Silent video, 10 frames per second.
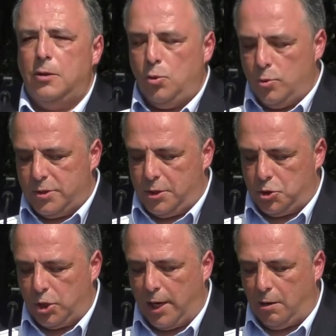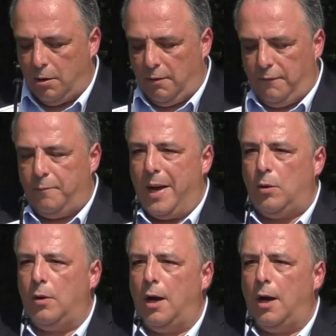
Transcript: who is the chair of, Mount,